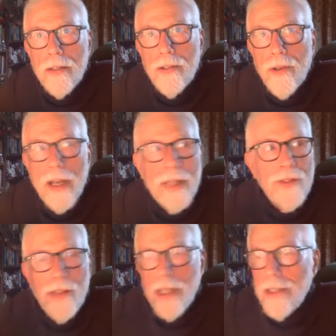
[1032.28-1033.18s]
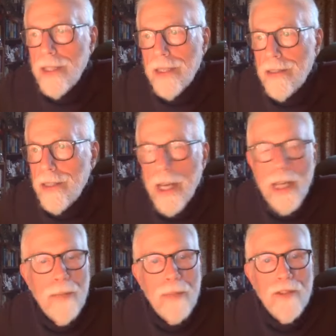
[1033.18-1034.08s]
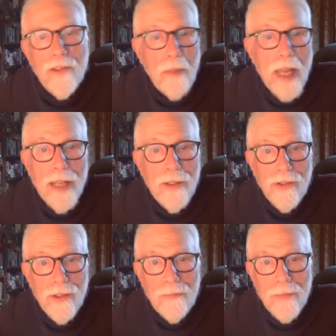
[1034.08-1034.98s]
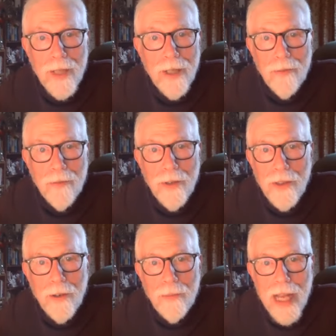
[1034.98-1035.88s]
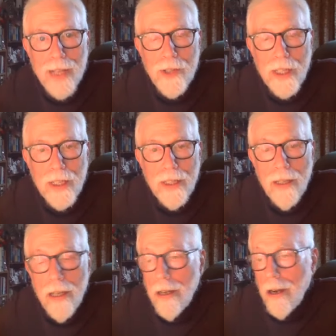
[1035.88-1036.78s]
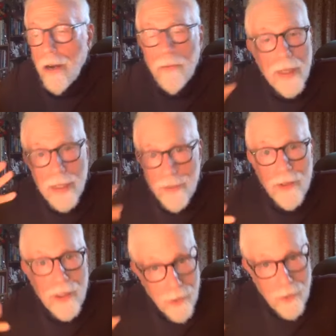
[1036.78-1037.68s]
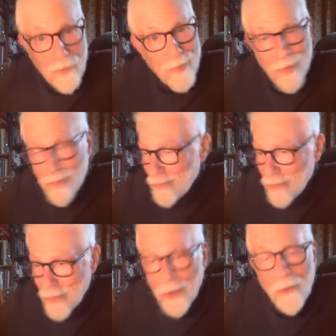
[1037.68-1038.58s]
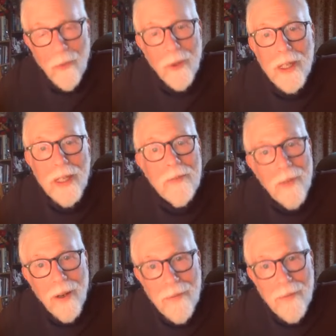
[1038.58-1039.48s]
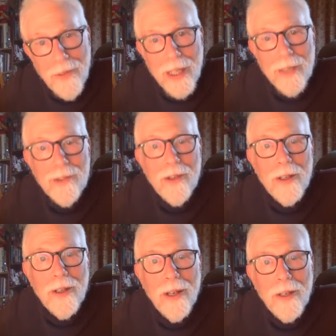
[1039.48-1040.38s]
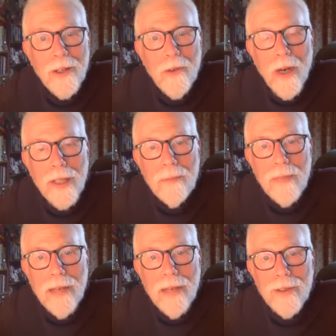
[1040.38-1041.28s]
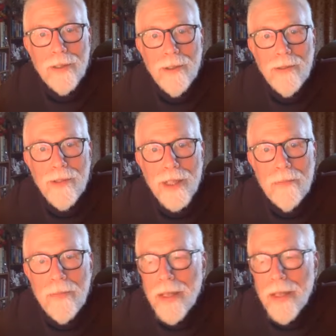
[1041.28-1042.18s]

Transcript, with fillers: transcending time and space with their magic are really just working things on a quantum level using